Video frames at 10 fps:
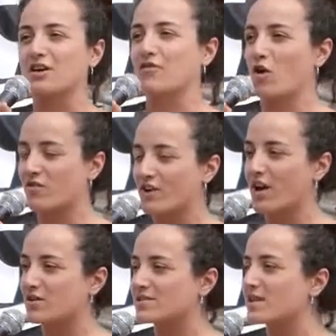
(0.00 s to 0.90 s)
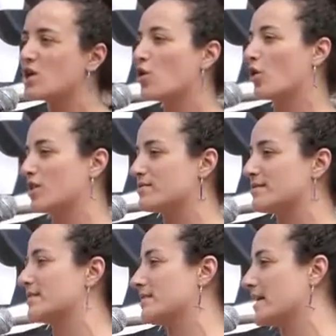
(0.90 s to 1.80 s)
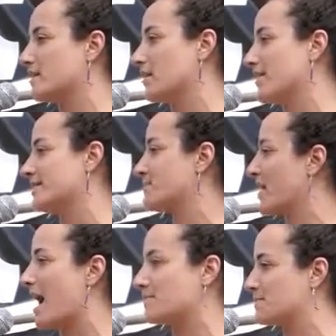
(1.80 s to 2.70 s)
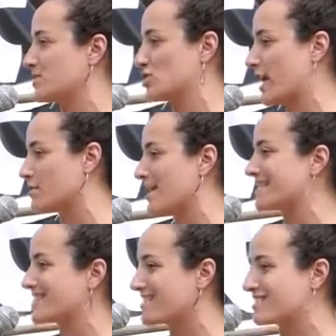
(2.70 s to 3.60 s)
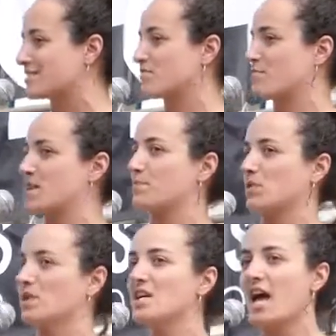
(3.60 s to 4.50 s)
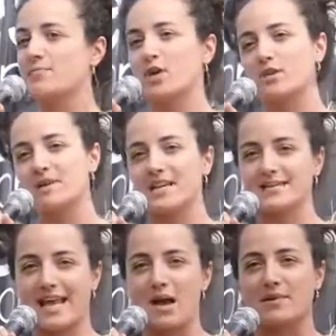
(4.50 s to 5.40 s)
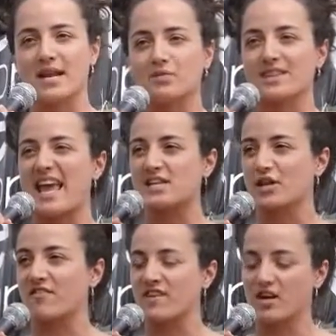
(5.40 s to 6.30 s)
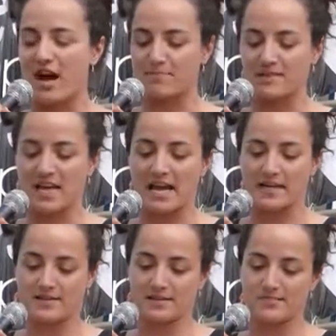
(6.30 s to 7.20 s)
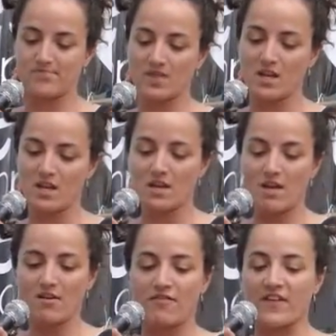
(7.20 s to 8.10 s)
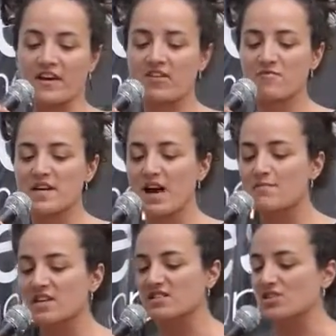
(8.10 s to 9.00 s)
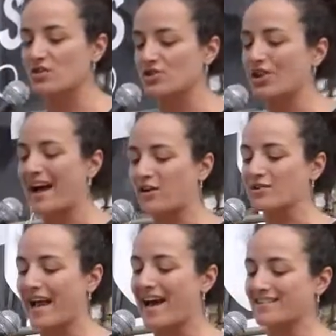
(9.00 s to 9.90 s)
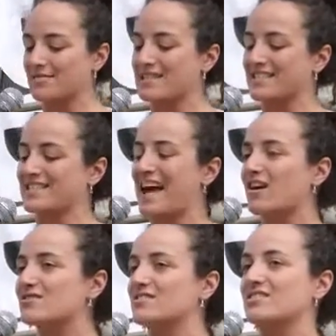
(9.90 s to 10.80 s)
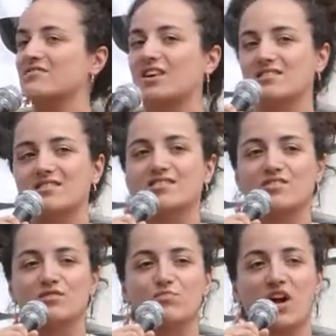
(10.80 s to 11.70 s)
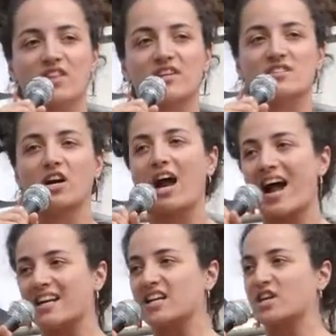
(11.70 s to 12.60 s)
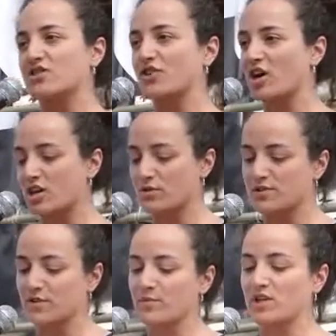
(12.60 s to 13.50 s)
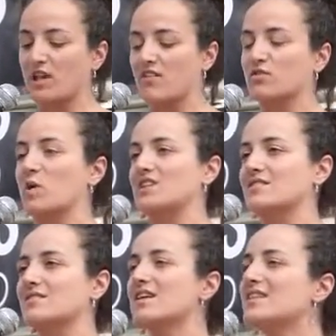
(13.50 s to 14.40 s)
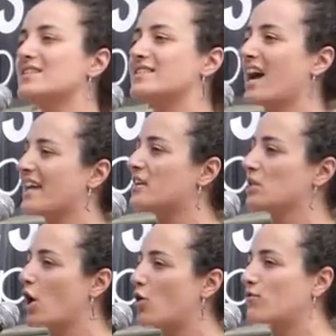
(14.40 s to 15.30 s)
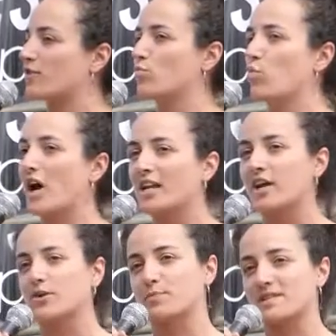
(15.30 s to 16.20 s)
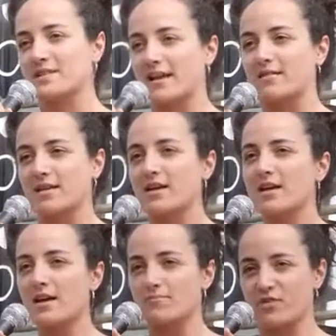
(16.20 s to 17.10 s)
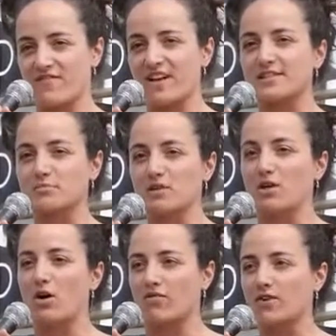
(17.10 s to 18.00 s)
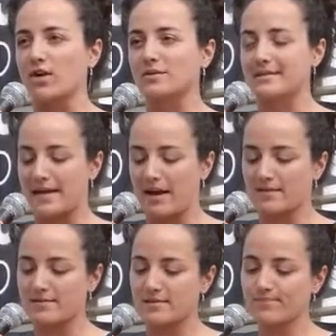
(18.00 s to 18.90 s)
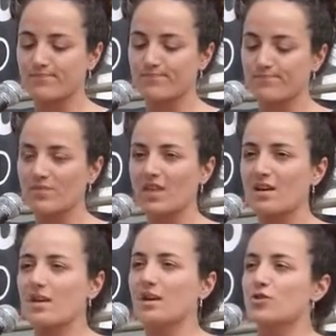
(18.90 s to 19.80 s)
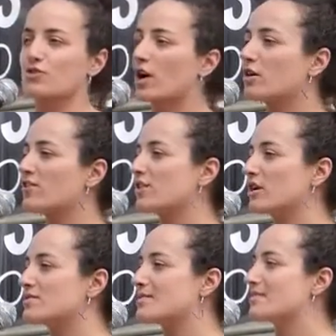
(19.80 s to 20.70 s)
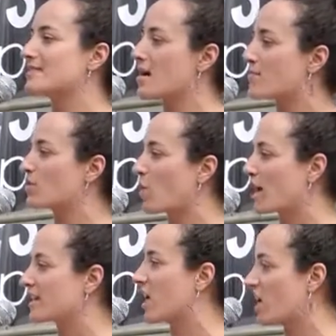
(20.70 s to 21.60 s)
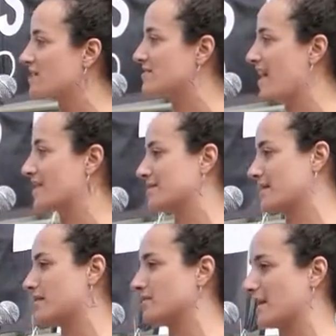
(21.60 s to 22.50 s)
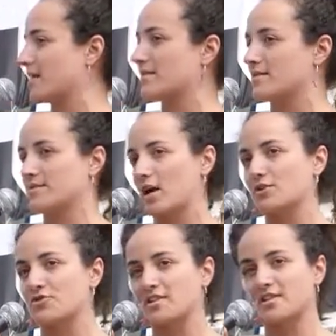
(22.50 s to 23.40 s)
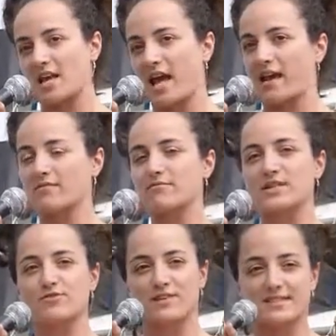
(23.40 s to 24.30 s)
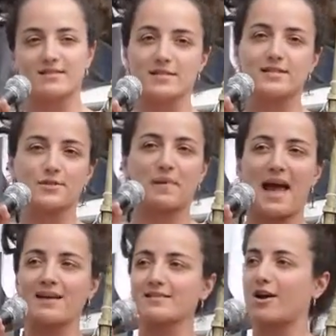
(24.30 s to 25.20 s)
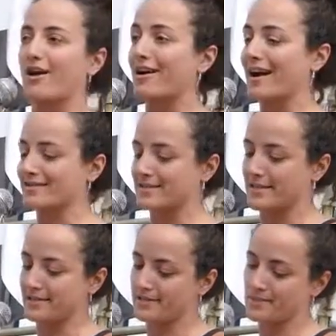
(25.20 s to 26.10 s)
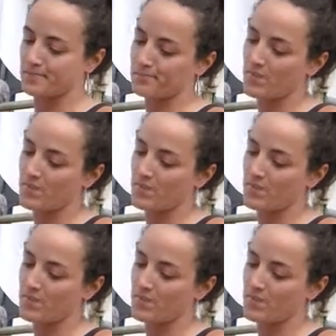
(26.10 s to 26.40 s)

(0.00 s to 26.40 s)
of overdose or using a needle that's perhaps been shared by dozens of people and could be contaminated with HIV or hepatitis. Fear of becoming a social outcast means thousands of our sisters and brothers are hiding their drug use from their loved ones, dying alone from 100% preventable overdose deaths. Drug overdose is the #1 cause of accidental death in this country today. We recently surpassed car accidents.